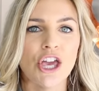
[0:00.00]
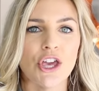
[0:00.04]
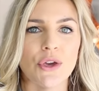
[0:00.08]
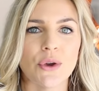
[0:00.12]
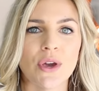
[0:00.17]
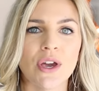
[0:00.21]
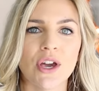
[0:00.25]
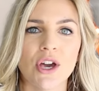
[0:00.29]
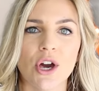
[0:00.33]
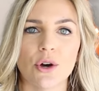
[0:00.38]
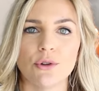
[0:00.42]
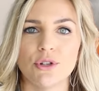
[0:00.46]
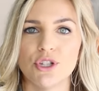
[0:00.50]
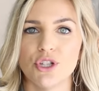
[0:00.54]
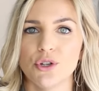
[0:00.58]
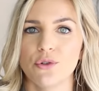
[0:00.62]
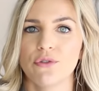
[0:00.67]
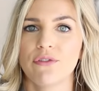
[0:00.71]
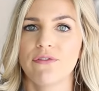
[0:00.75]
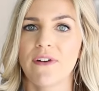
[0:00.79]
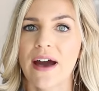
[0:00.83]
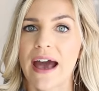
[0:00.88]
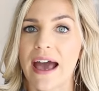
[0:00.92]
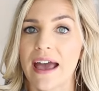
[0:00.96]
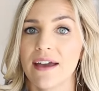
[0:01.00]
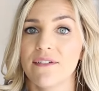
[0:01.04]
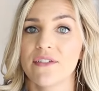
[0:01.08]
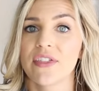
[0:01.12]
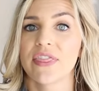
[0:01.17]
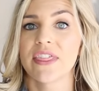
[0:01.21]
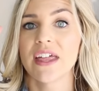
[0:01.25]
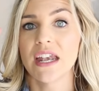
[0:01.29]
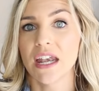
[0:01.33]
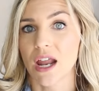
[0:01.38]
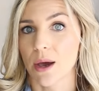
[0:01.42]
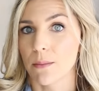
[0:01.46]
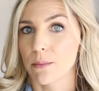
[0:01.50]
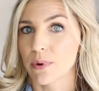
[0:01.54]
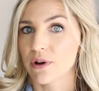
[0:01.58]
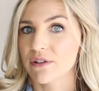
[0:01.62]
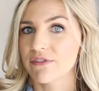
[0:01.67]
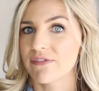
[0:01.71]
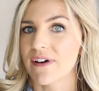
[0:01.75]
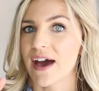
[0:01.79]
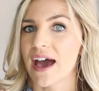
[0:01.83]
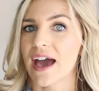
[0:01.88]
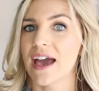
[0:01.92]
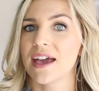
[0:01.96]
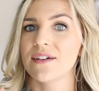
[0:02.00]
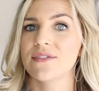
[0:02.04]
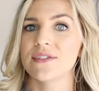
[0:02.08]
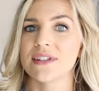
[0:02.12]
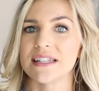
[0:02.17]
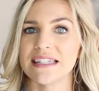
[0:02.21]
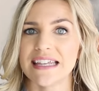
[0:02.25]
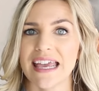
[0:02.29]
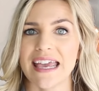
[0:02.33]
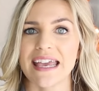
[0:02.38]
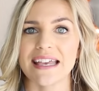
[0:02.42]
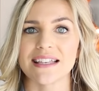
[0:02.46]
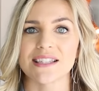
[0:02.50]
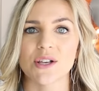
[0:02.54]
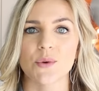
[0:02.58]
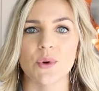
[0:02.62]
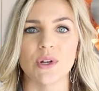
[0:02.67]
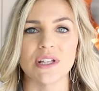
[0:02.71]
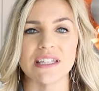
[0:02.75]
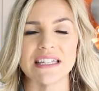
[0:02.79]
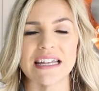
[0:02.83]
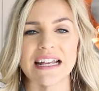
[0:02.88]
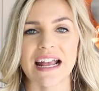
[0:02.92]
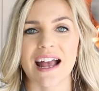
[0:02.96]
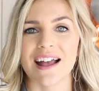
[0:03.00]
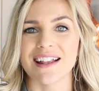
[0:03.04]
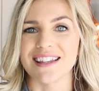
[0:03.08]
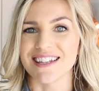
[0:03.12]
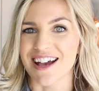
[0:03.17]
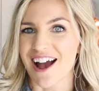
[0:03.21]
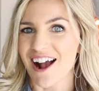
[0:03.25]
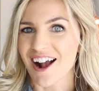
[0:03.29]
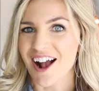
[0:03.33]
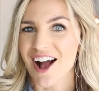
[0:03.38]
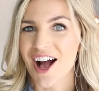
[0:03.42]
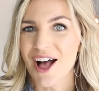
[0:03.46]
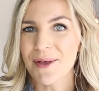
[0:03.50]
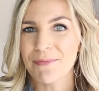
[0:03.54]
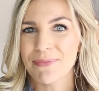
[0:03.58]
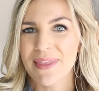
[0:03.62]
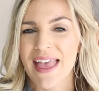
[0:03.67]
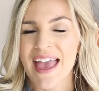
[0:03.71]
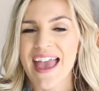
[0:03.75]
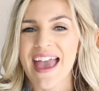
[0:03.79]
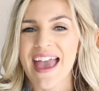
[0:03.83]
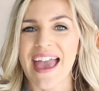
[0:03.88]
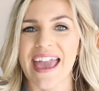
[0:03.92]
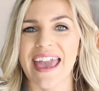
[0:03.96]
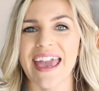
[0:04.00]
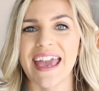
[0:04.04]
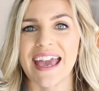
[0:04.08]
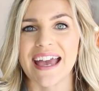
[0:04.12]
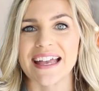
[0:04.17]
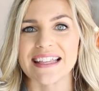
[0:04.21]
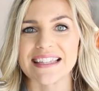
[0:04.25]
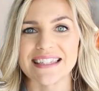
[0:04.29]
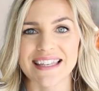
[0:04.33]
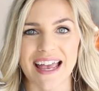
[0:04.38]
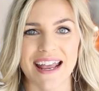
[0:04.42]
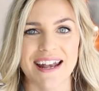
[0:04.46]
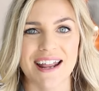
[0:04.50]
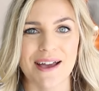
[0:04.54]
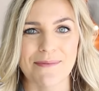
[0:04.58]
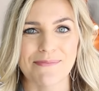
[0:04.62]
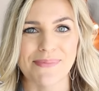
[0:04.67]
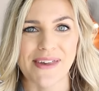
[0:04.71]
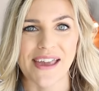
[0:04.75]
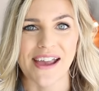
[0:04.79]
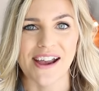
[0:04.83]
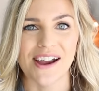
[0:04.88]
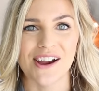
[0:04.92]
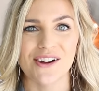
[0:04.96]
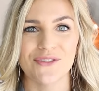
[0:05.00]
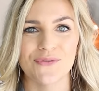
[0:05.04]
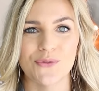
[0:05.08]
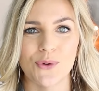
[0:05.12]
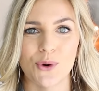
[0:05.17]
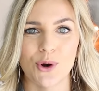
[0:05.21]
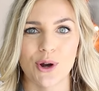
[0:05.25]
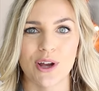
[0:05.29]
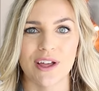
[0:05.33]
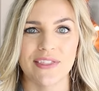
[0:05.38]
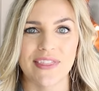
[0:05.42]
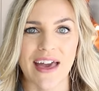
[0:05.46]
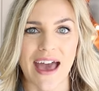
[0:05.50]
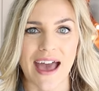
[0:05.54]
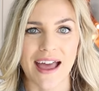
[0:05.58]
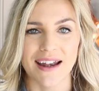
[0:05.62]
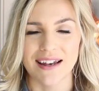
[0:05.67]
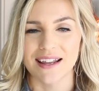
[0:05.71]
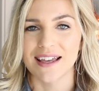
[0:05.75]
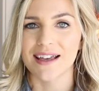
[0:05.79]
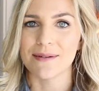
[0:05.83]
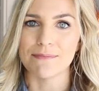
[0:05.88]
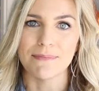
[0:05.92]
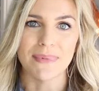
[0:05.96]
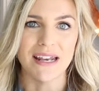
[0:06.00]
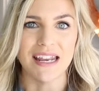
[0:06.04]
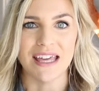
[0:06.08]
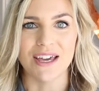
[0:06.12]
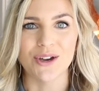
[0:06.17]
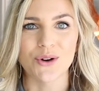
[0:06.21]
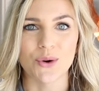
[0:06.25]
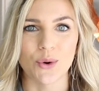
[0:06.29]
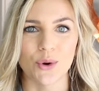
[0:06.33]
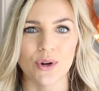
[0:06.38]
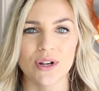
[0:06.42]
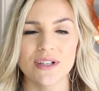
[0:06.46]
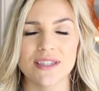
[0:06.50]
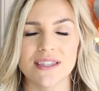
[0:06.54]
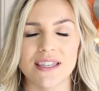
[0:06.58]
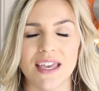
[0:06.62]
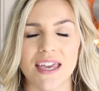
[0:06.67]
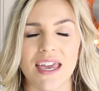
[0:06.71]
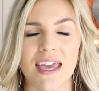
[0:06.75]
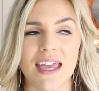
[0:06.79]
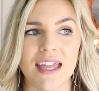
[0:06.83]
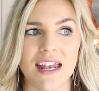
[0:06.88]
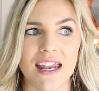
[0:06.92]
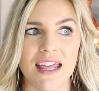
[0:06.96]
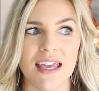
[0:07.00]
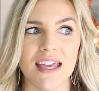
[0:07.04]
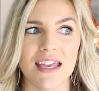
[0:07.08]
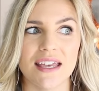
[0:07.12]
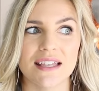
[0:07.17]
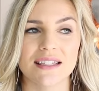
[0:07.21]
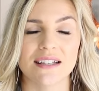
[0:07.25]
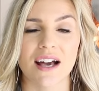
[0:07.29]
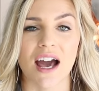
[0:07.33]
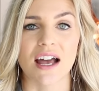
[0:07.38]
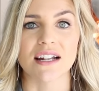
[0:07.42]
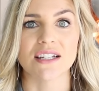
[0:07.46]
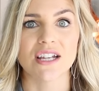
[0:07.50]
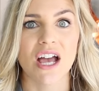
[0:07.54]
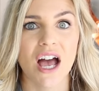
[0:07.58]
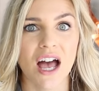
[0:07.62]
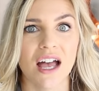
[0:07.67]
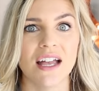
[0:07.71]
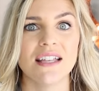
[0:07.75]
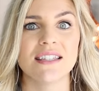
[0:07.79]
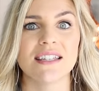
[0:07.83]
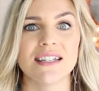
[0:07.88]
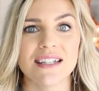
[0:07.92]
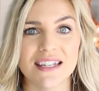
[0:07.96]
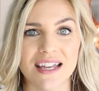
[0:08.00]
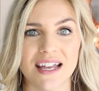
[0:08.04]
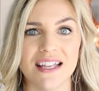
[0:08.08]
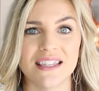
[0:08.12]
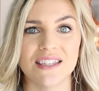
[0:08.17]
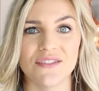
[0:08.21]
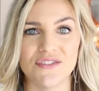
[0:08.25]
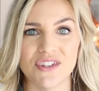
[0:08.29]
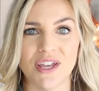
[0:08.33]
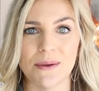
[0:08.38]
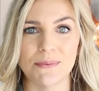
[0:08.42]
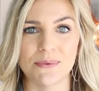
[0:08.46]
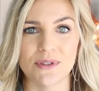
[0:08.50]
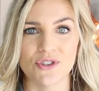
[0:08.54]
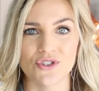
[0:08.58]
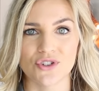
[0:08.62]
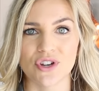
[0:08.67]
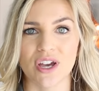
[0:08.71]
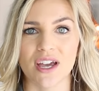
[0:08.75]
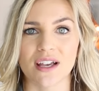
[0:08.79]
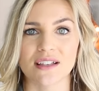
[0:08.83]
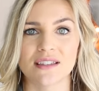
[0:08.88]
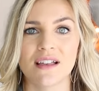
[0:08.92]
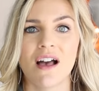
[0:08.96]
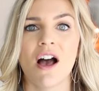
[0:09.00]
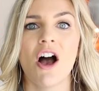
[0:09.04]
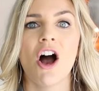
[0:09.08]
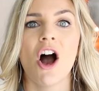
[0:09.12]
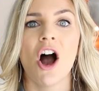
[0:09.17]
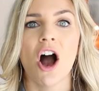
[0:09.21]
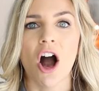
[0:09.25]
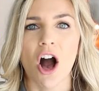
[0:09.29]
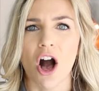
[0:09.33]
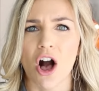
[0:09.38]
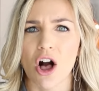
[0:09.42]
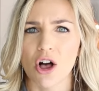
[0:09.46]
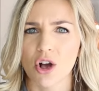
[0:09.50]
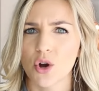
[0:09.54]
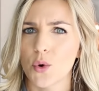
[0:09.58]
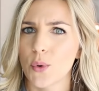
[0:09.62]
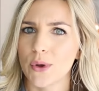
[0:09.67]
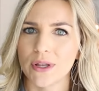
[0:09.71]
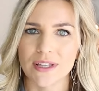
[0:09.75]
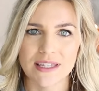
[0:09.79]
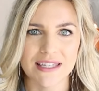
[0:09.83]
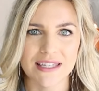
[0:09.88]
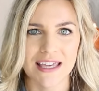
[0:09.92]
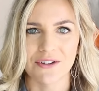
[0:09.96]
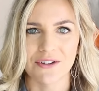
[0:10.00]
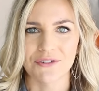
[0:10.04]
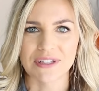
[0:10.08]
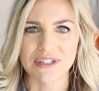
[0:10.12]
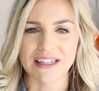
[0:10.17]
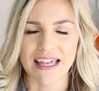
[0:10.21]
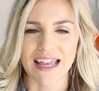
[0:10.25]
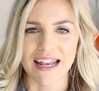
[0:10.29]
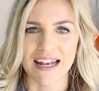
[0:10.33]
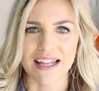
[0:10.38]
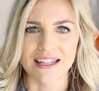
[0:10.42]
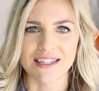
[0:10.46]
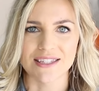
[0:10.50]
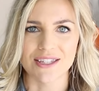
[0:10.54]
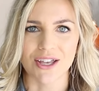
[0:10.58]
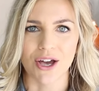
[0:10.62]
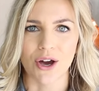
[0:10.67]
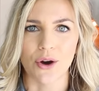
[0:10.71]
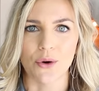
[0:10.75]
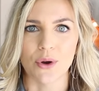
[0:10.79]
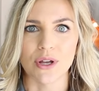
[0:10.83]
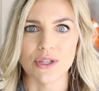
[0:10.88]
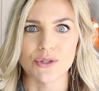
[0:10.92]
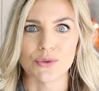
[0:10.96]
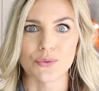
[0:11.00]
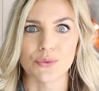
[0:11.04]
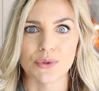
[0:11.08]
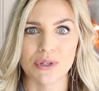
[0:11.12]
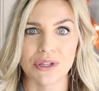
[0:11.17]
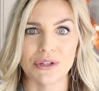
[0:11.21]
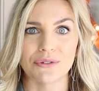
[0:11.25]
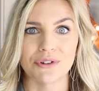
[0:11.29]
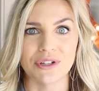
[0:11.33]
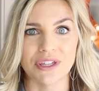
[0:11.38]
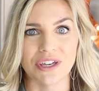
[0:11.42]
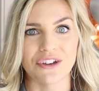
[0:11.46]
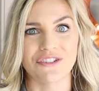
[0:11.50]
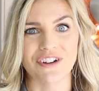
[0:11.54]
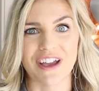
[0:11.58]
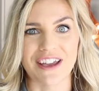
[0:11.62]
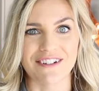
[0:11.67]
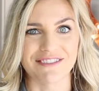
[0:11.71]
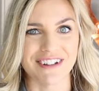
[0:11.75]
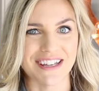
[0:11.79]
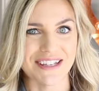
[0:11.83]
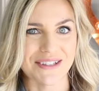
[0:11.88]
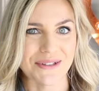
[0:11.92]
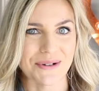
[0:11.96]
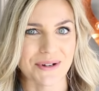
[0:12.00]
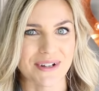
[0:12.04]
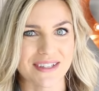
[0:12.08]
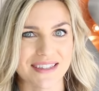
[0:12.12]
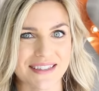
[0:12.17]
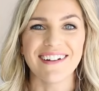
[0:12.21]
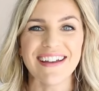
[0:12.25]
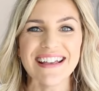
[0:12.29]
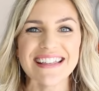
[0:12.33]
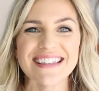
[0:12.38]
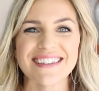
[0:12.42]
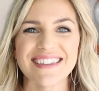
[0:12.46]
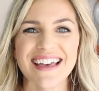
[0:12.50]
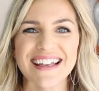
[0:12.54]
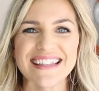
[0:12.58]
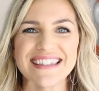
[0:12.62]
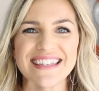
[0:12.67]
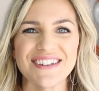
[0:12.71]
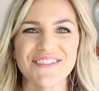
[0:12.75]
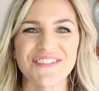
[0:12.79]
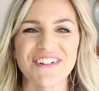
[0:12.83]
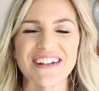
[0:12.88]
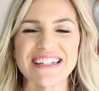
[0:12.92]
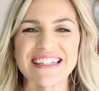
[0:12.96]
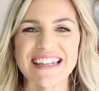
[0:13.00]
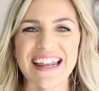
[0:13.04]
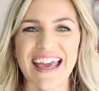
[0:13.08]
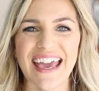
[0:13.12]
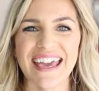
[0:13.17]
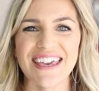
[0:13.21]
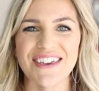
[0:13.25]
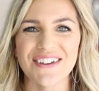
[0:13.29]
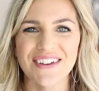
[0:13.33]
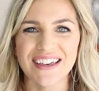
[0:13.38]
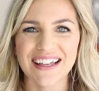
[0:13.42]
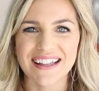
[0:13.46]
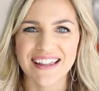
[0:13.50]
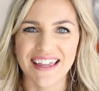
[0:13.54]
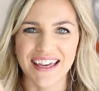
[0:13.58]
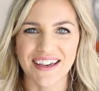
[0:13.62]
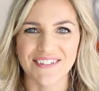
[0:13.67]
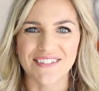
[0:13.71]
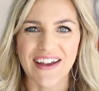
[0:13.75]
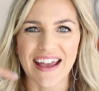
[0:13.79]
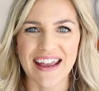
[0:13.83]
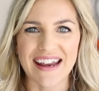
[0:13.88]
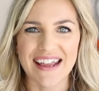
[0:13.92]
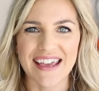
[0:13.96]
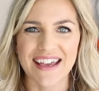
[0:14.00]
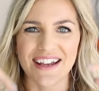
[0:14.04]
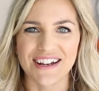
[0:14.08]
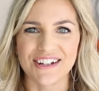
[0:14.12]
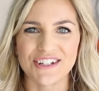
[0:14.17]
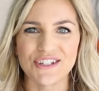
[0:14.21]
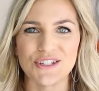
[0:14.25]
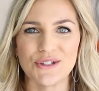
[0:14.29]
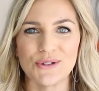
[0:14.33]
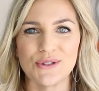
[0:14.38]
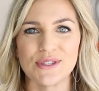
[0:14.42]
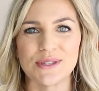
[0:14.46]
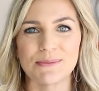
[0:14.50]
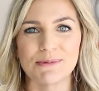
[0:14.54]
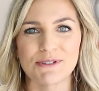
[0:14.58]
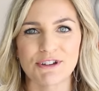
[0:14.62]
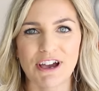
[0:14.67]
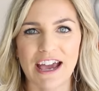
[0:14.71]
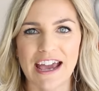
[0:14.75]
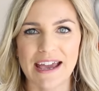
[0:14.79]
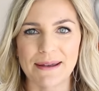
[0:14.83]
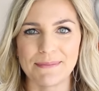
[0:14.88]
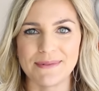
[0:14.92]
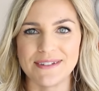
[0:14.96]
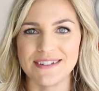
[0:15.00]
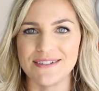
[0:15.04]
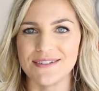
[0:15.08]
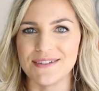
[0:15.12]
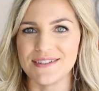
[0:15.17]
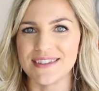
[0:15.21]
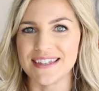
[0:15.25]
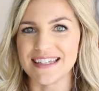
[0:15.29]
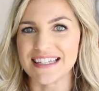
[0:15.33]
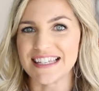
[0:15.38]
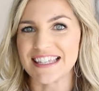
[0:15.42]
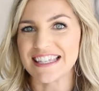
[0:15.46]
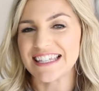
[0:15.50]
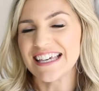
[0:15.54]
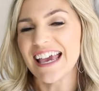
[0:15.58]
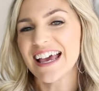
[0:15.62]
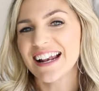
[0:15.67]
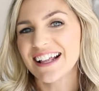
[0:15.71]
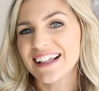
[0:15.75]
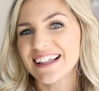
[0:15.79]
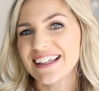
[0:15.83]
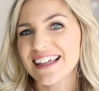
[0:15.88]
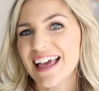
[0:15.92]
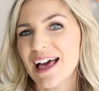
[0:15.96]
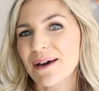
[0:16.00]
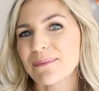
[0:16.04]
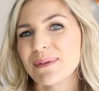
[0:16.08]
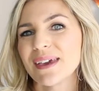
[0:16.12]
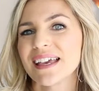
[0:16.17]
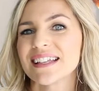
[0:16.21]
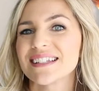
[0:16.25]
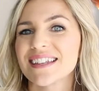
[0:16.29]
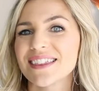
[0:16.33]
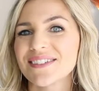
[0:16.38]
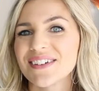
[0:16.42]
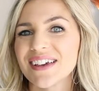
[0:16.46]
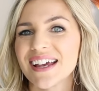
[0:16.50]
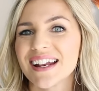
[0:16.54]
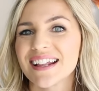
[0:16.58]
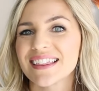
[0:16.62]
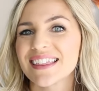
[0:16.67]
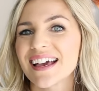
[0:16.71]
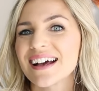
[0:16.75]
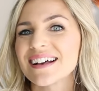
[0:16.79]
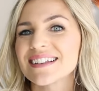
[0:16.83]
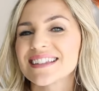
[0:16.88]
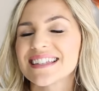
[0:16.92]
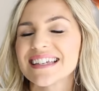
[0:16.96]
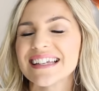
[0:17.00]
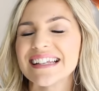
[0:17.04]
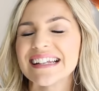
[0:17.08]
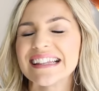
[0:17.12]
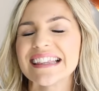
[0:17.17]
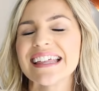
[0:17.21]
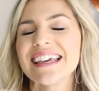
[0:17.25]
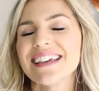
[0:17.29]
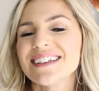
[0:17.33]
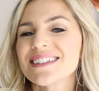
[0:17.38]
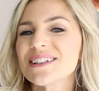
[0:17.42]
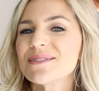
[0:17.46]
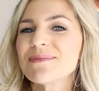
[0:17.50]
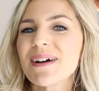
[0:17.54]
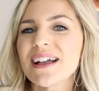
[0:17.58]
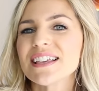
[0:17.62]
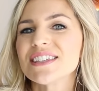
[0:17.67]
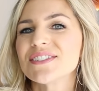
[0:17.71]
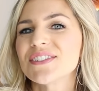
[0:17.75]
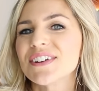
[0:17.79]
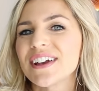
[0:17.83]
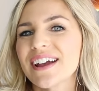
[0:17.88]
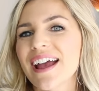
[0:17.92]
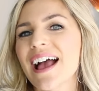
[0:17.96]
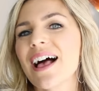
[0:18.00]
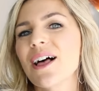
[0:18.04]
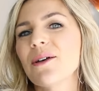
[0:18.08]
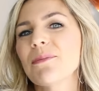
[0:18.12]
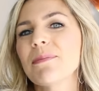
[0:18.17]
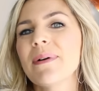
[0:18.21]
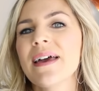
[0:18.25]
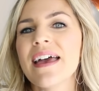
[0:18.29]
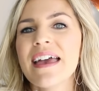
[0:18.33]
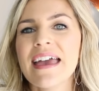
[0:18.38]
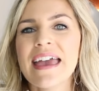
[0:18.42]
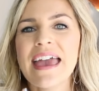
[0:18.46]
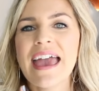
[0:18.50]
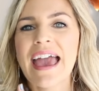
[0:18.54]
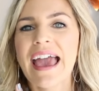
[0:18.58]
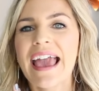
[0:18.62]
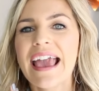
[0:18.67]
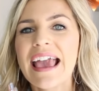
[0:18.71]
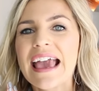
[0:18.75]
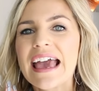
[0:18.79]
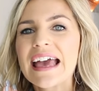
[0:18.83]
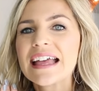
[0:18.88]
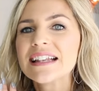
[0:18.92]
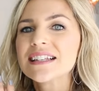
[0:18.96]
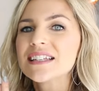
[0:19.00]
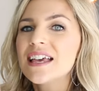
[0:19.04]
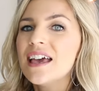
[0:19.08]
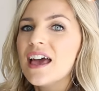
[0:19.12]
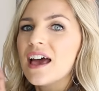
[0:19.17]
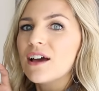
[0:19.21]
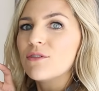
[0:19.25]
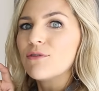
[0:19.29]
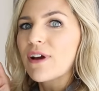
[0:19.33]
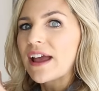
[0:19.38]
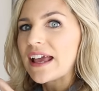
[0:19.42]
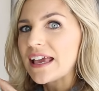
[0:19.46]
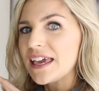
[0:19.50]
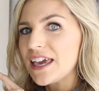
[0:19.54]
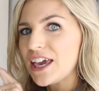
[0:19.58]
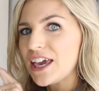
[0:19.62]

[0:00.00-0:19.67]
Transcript: You can go to five, the number five, daysquilting.com and sign up there for that mini course. It is got tons and tons of tips and tricks all quilting related. So it's a really, really great resource. All right, so that's it for today. You can click right here to subscribe to this channel. Help me get to 300,000. Thank you so much for your help. And right